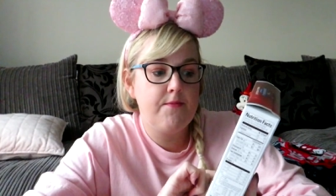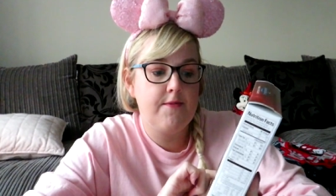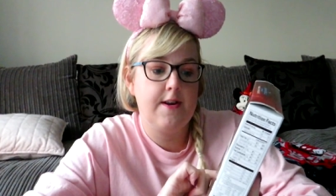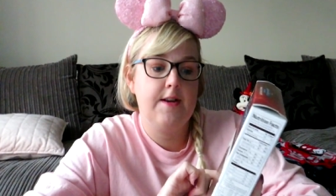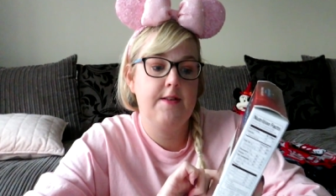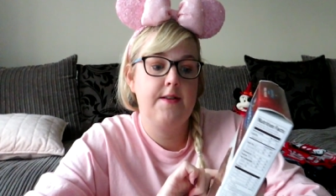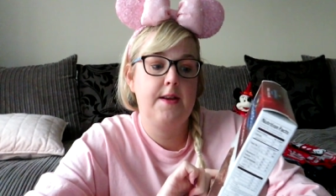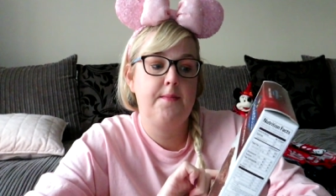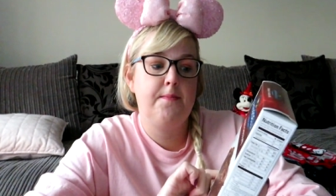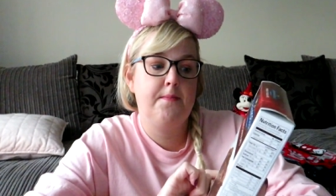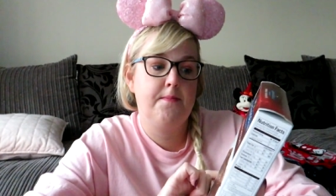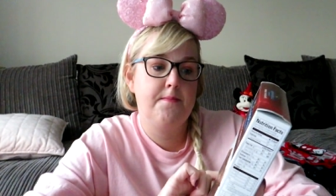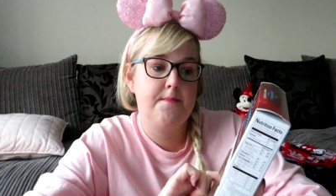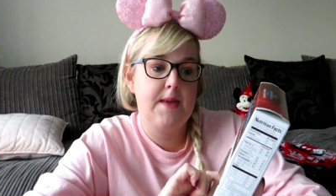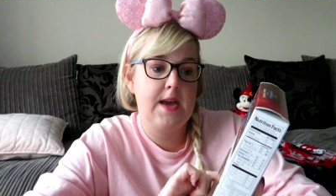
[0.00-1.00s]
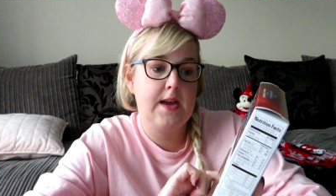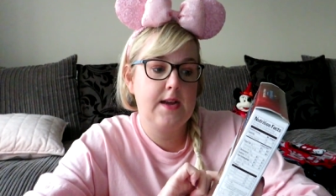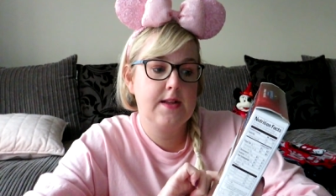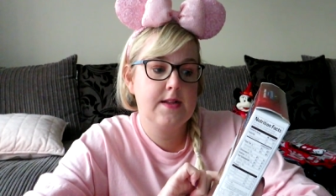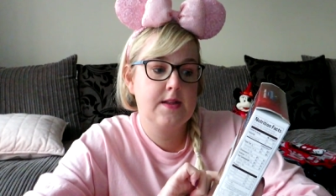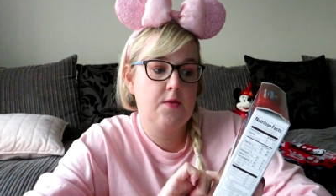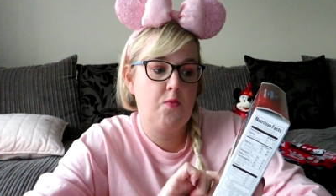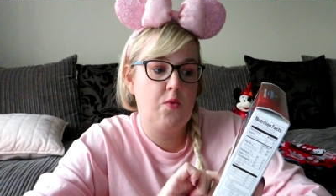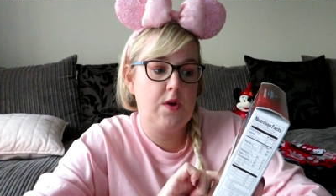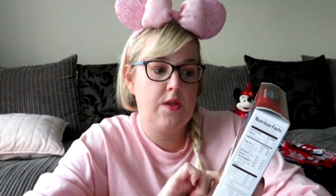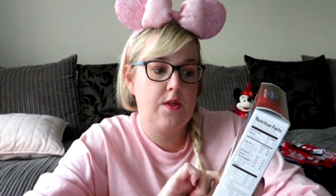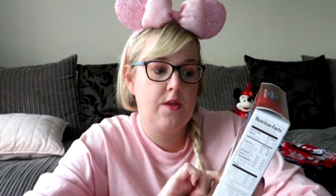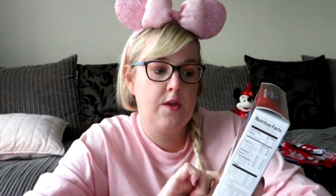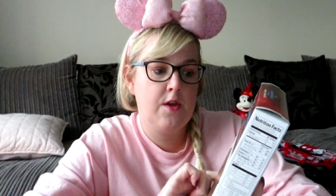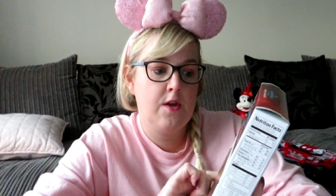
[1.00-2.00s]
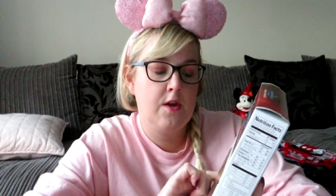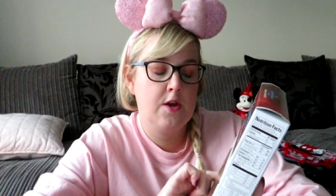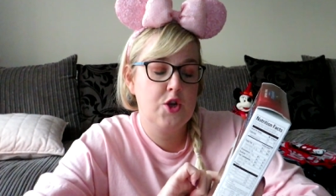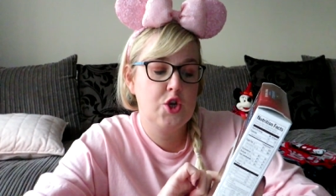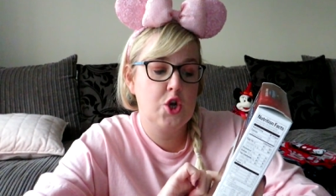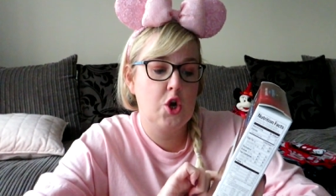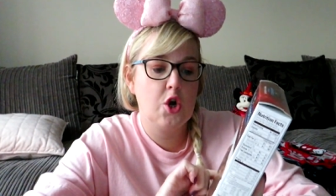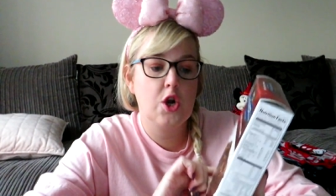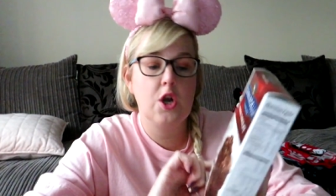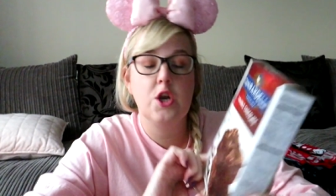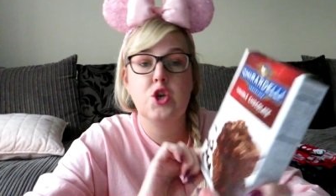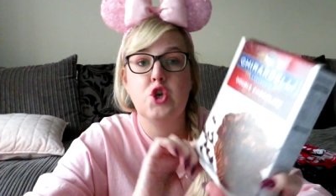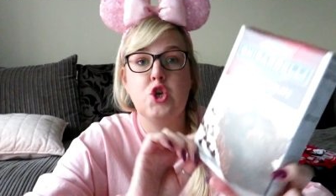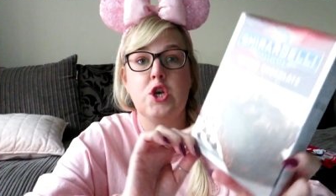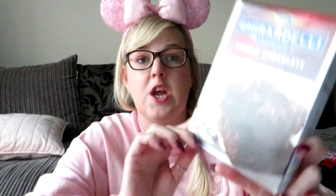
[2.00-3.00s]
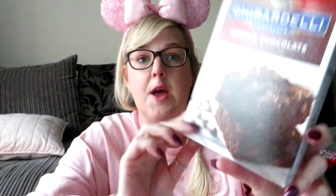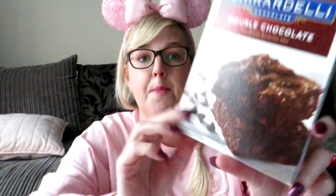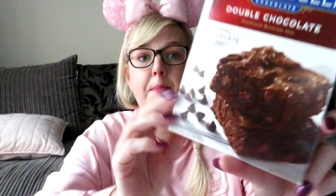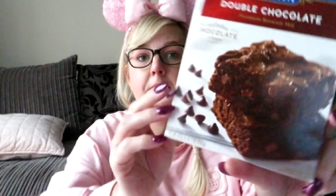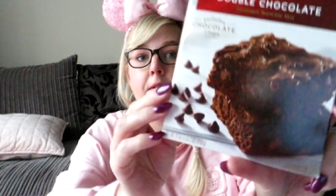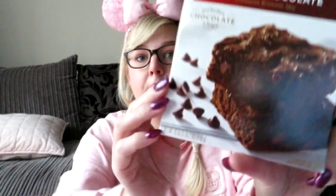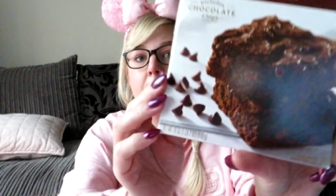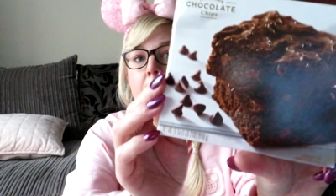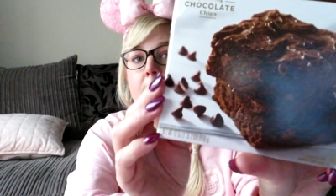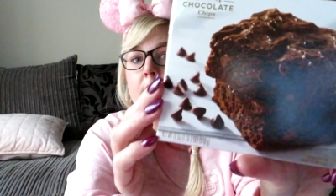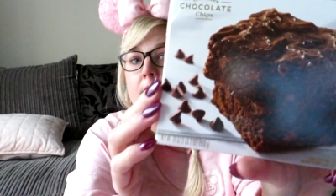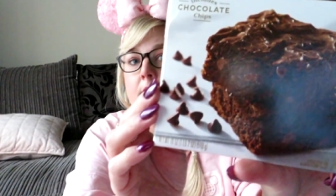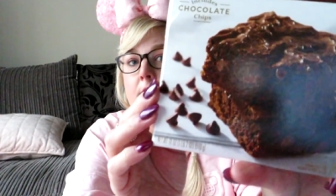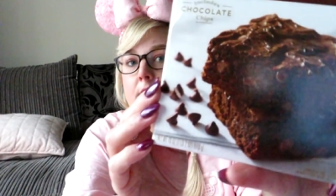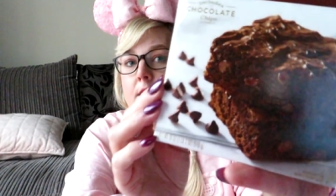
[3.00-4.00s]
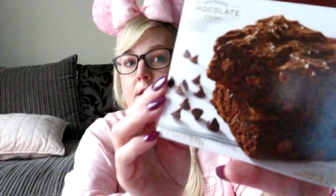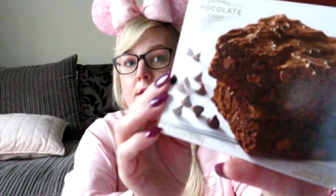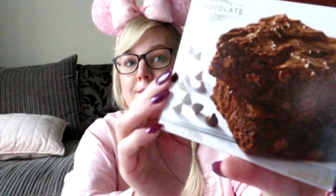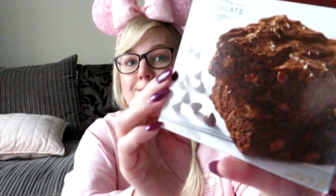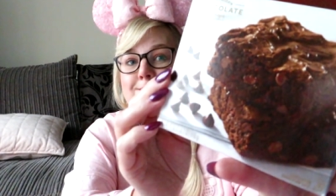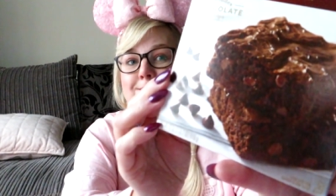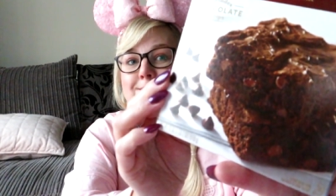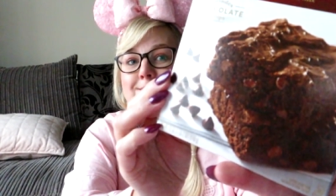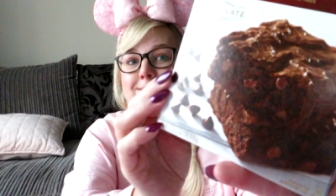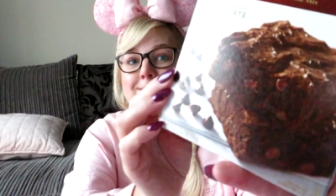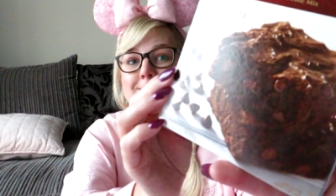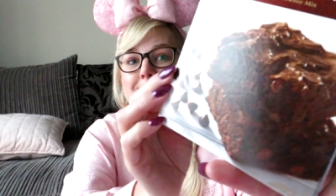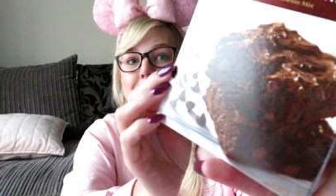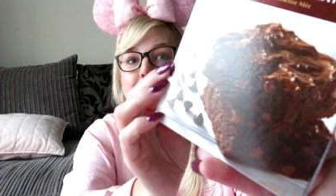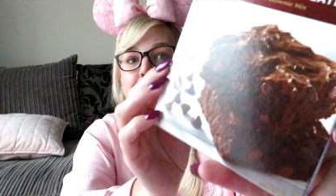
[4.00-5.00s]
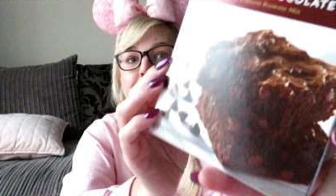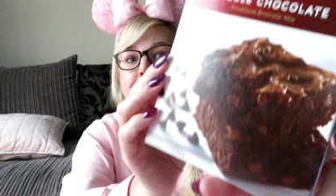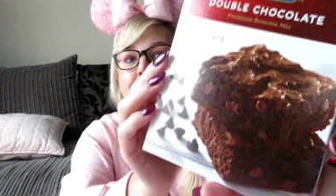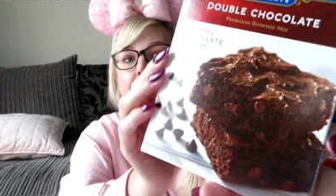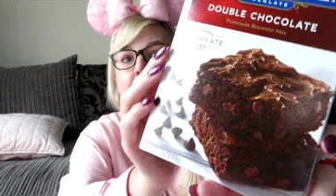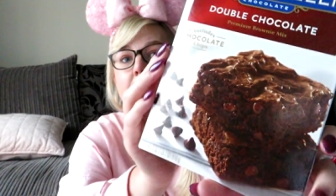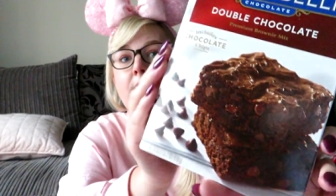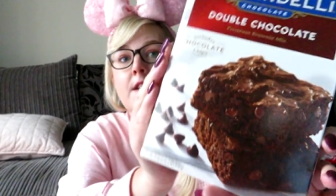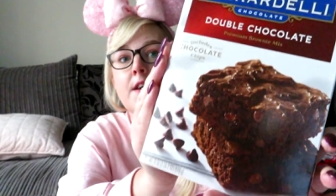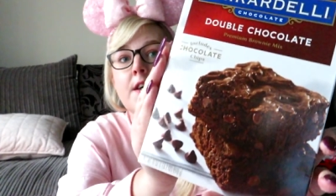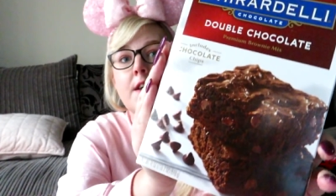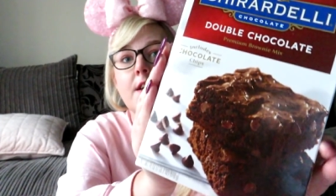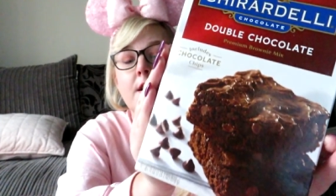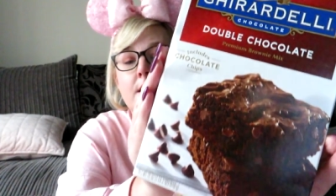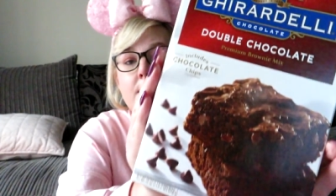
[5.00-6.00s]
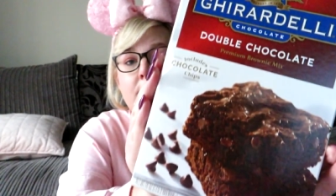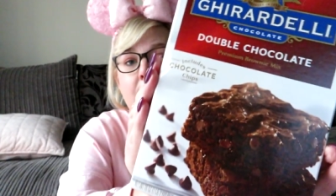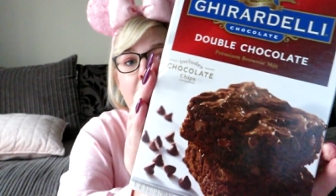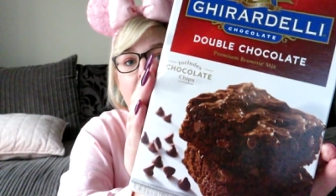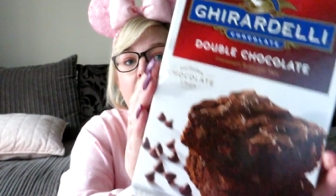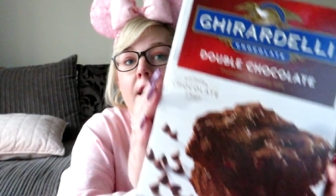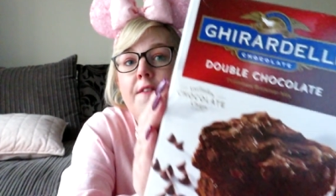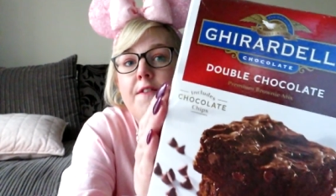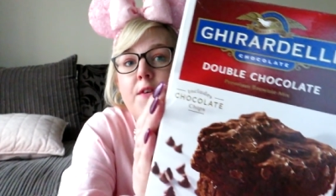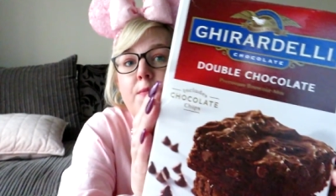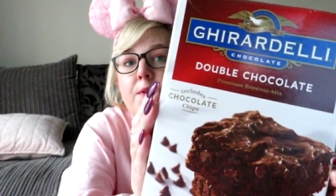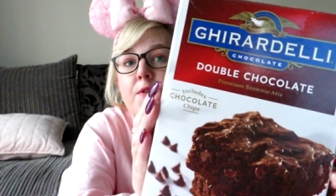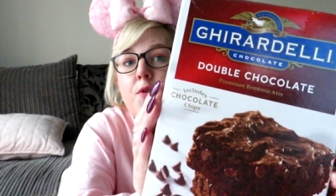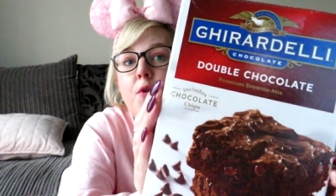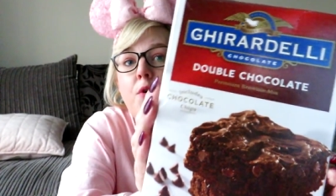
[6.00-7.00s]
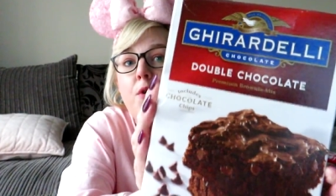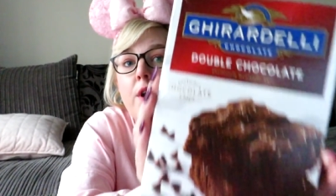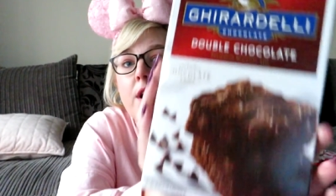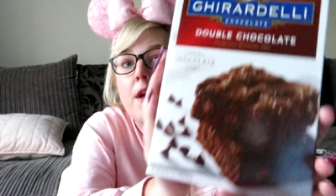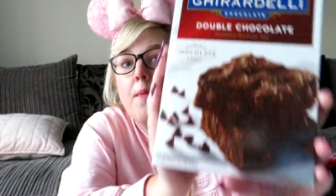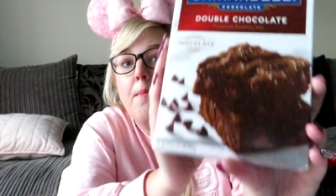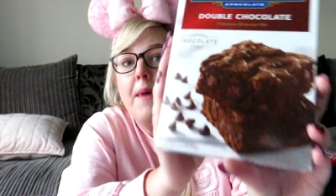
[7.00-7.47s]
brownie mix with chocolate chips. Mm. So now that I've finished this haul, I can